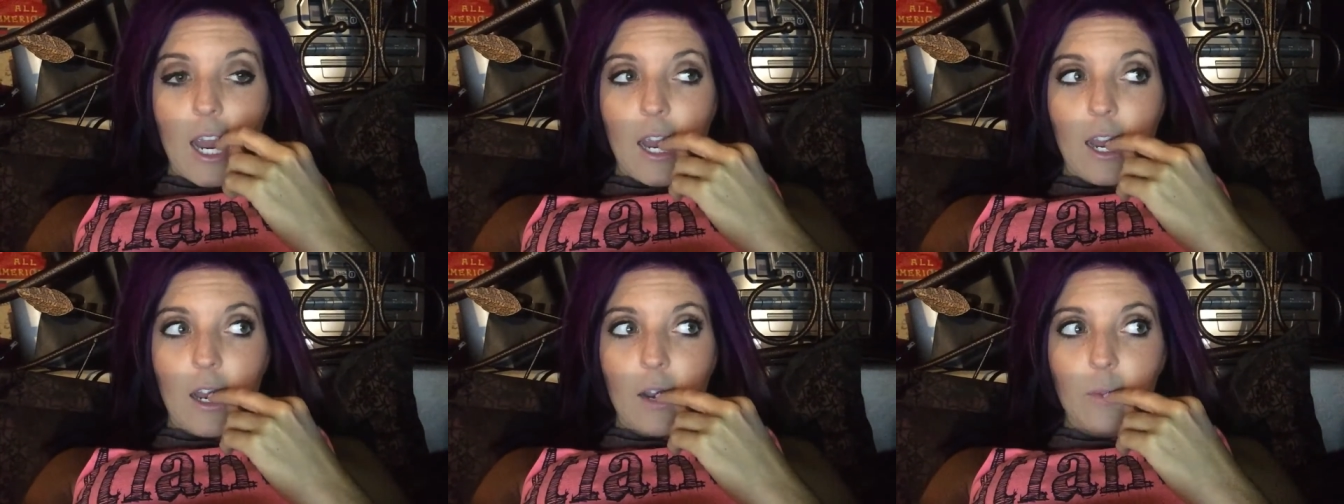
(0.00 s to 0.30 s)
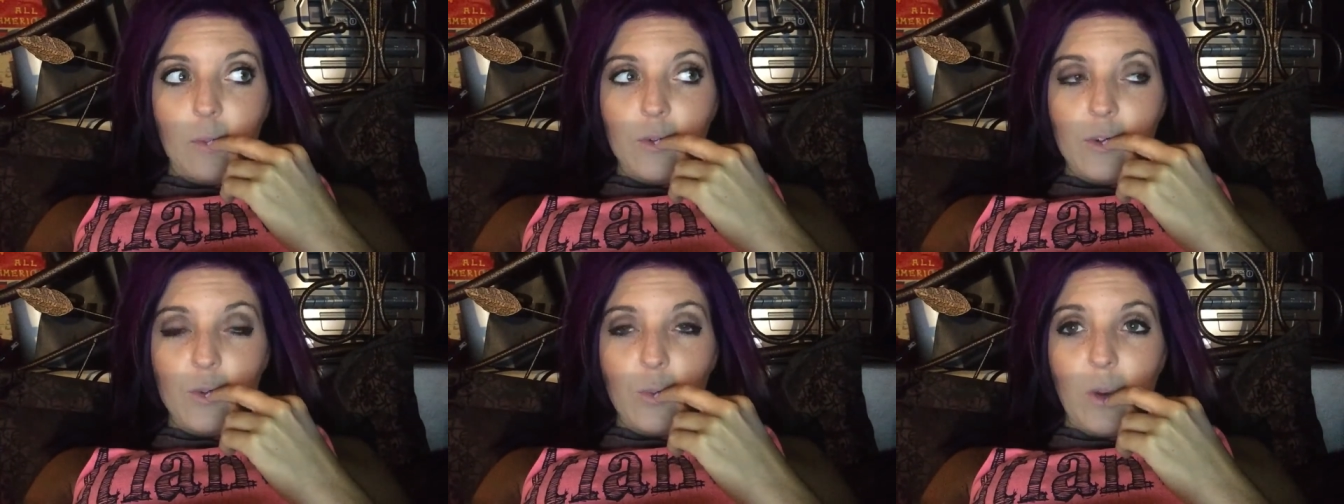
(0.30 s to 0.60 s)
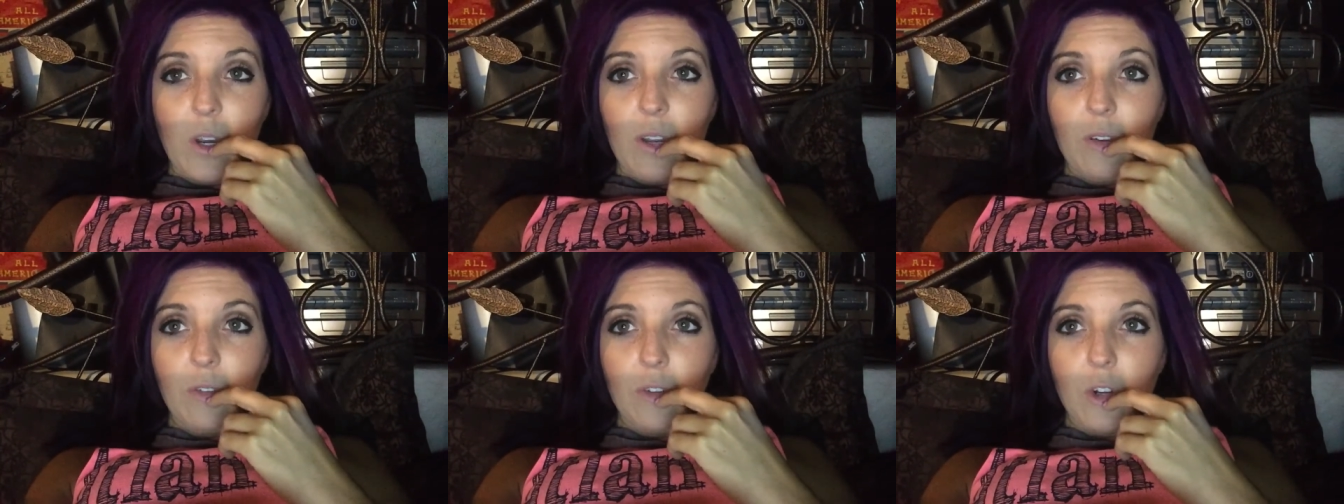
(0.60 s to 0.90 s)
and I'm
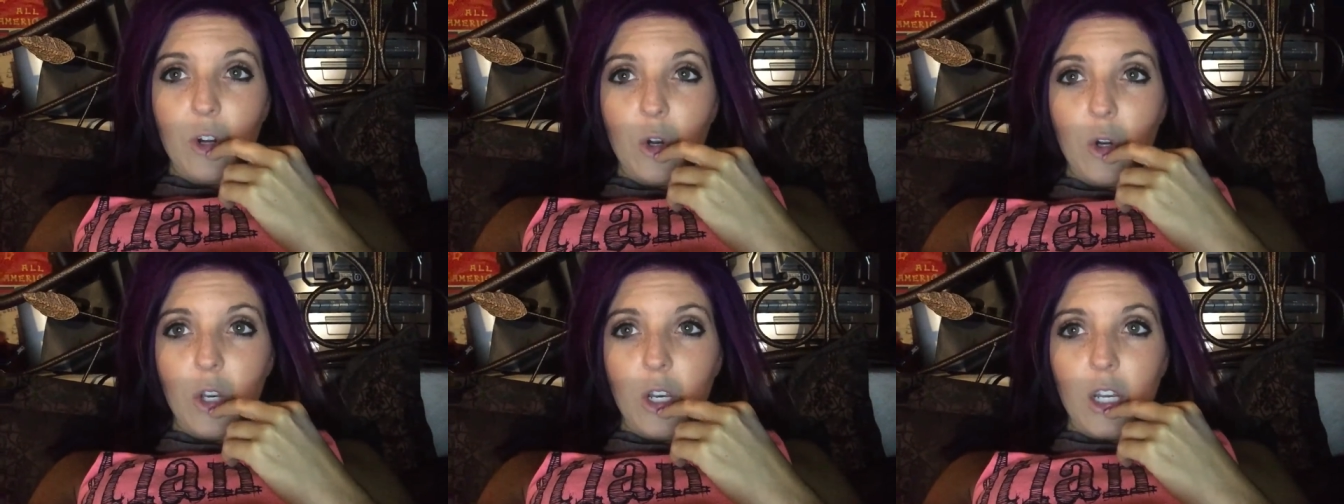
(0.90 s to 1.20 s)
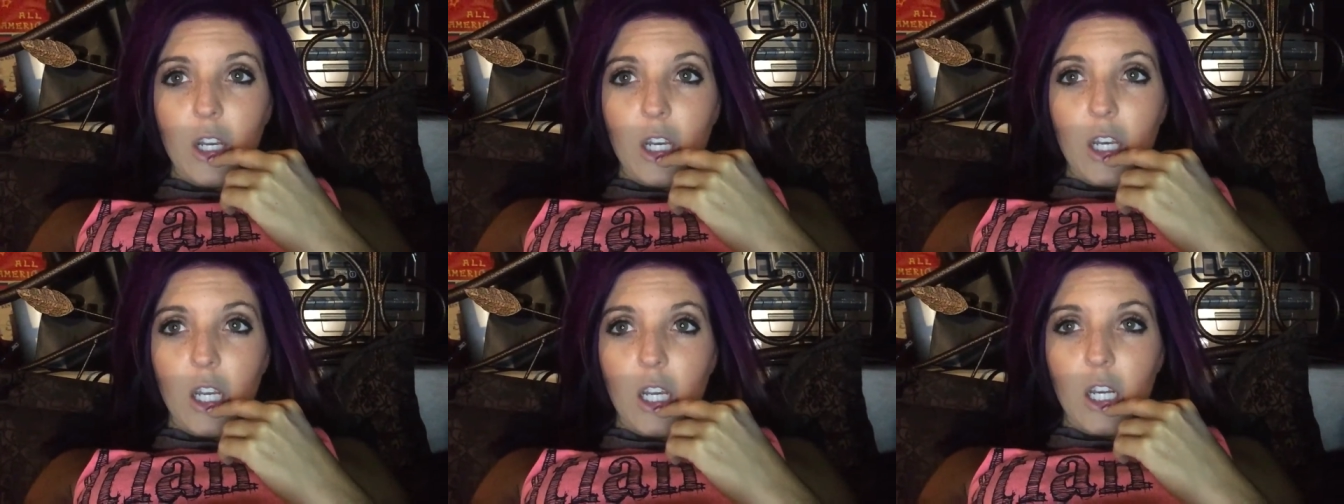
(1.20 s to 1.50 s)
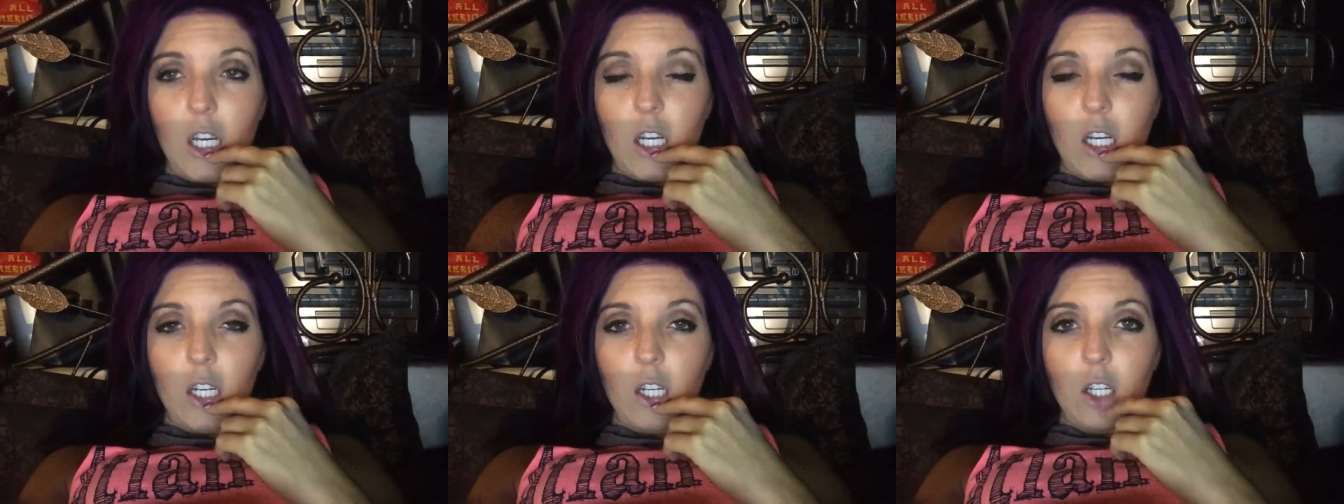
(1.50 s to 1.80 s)
just waiting for Cody to get
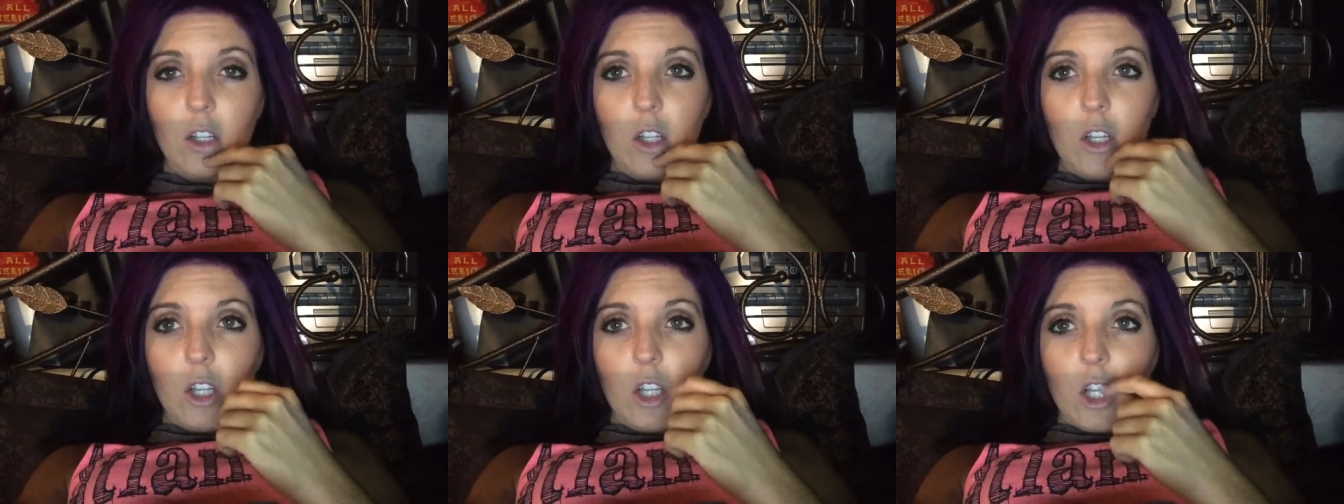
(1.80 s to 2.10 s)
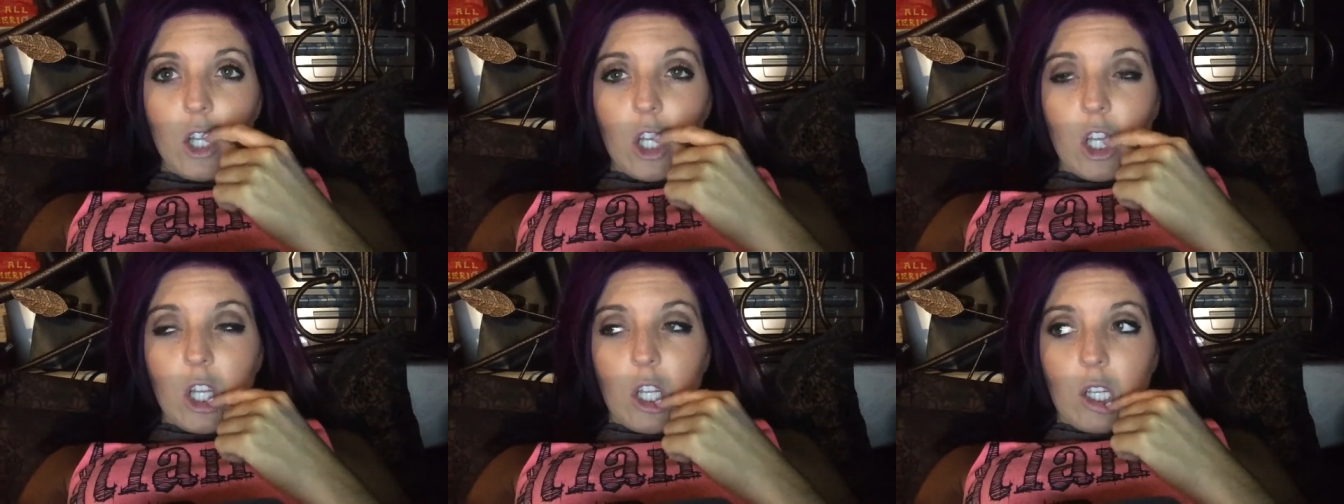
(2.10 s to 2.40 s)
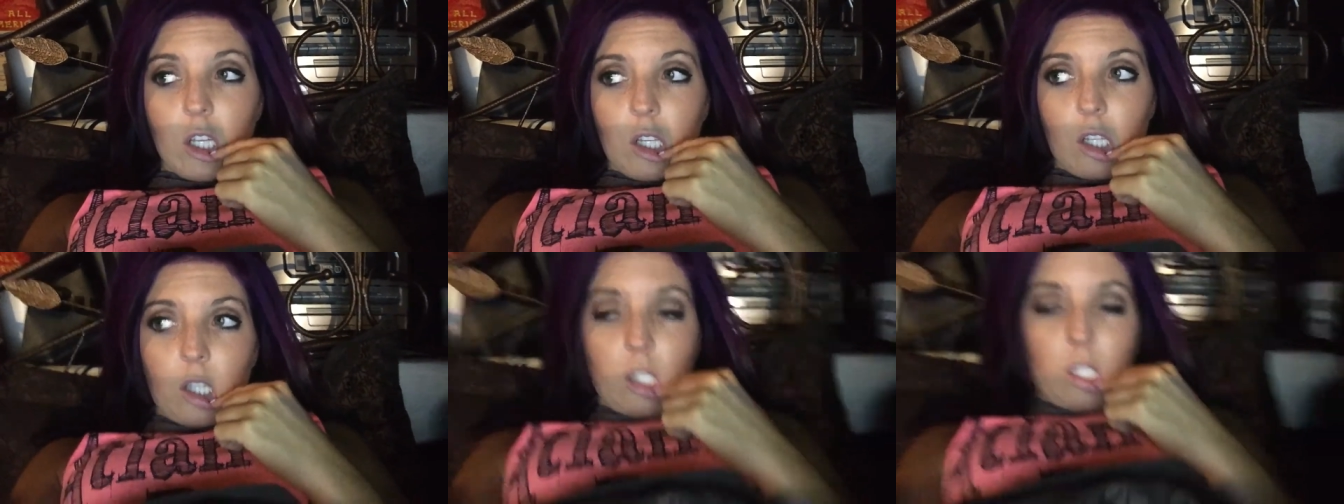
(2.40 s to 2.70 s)
here.
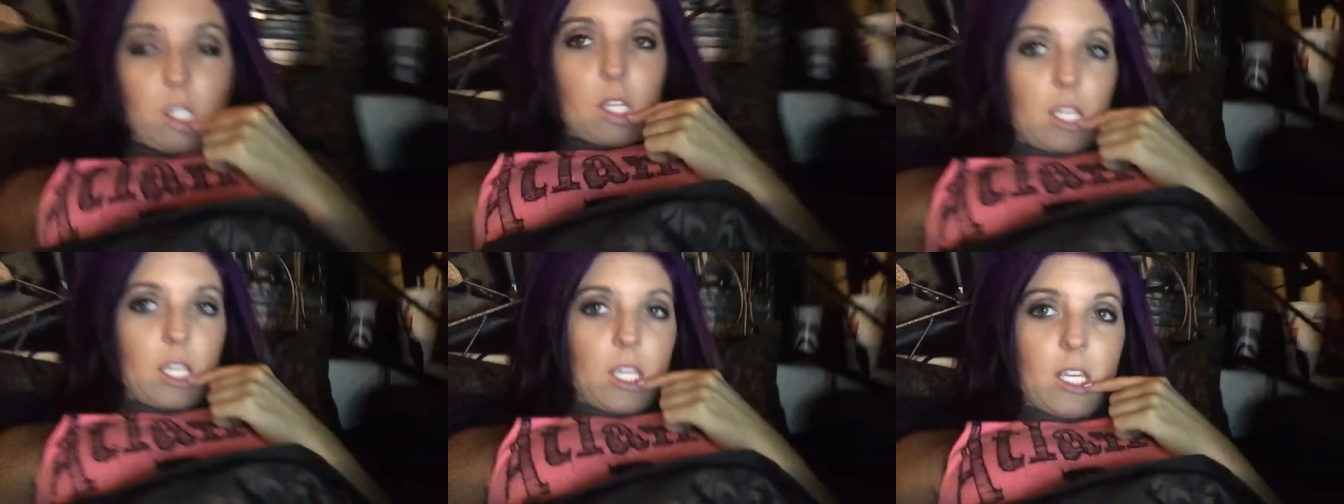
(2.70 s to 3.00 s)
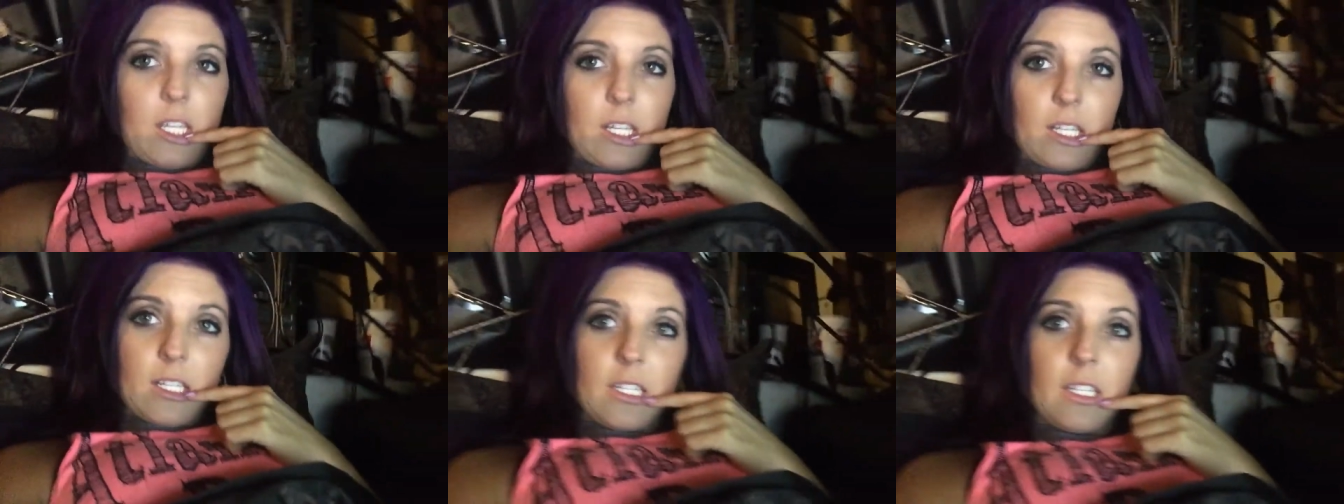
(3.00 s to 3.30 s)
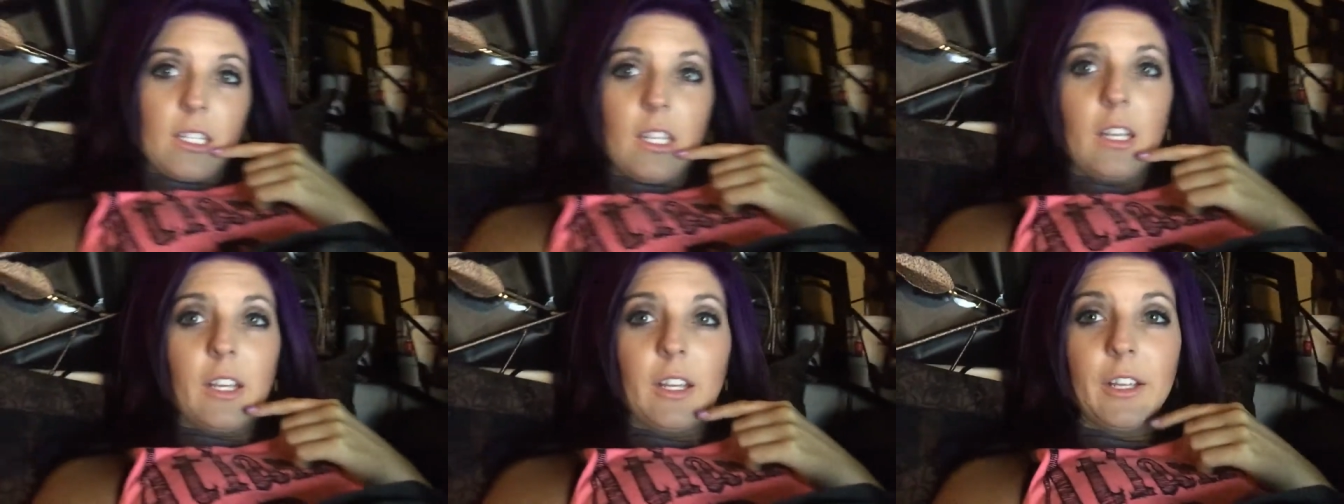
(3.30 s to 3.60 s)

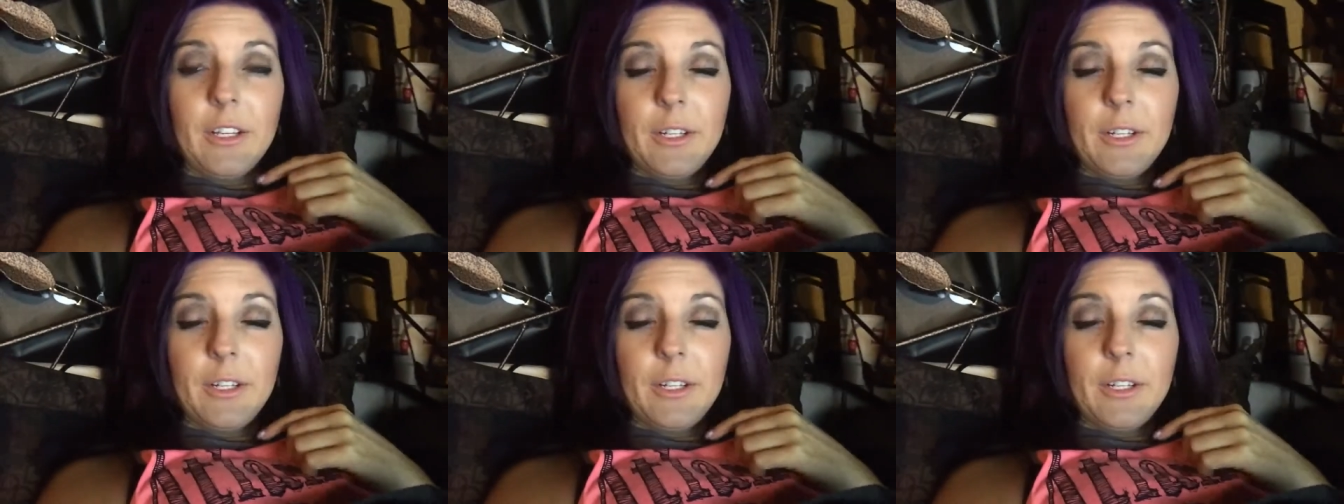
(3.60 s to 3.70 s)
And